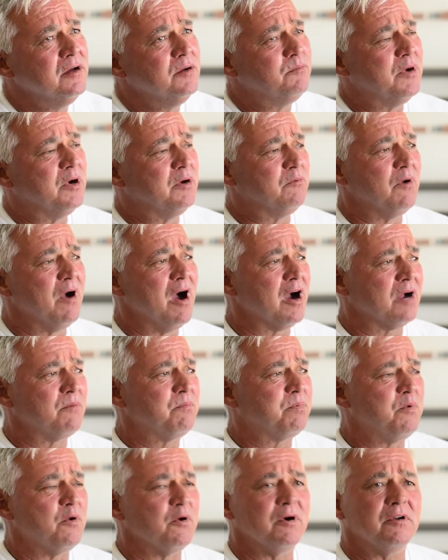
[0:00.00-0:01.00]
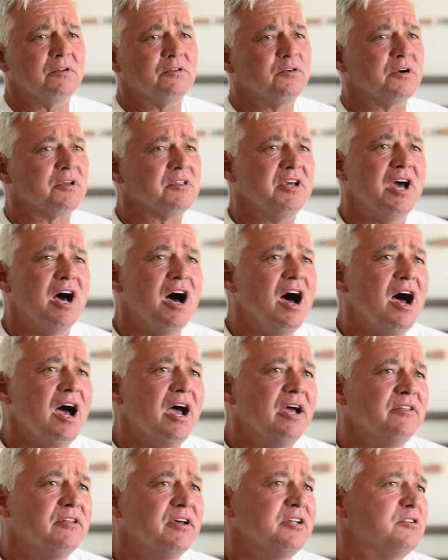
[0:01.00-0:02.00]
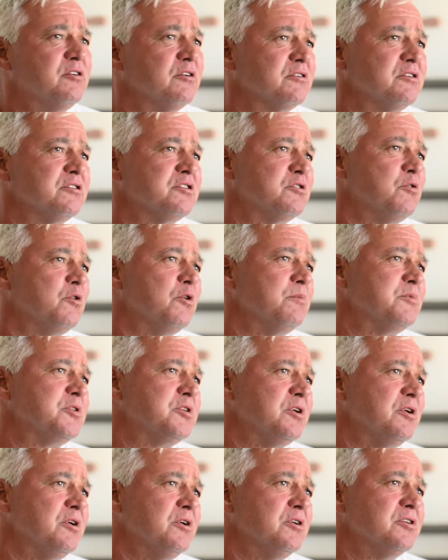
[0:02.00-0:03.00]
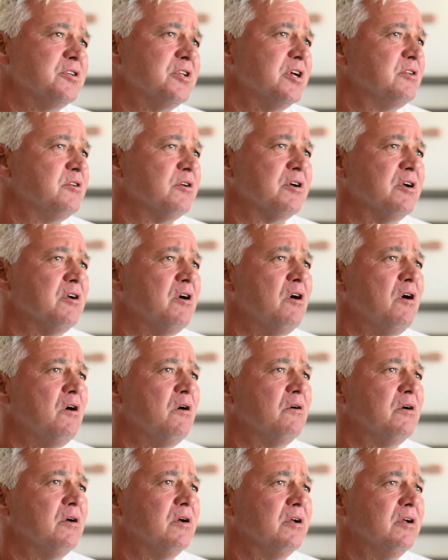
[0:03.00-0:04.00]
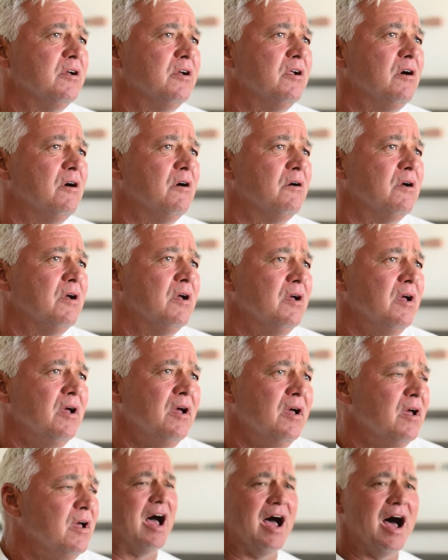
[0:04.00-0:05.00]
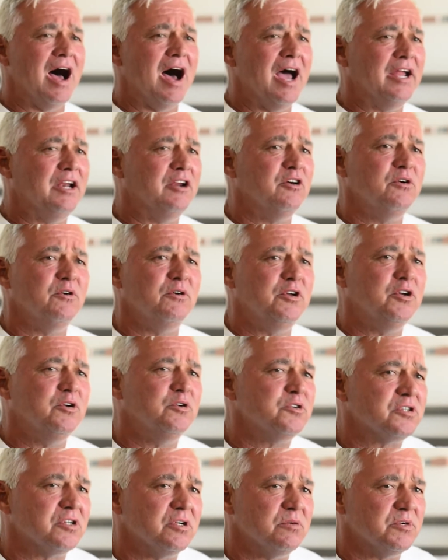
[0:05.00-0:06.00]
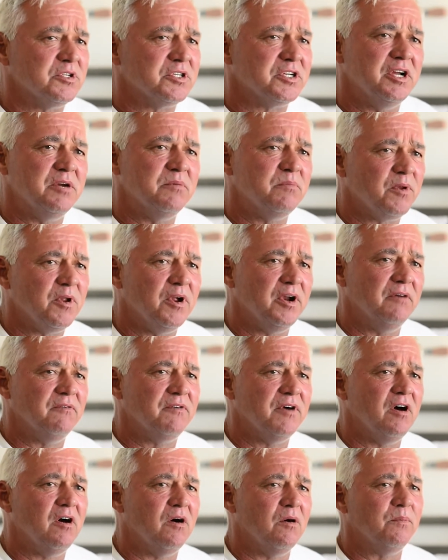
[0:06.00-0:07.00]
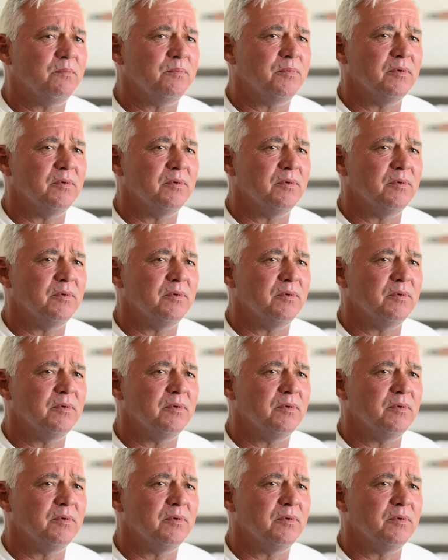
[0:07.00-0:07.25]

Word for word: but Rockport took the eye. They took the storm surge. They took it all. You know, I knew Houston was getting plenty of help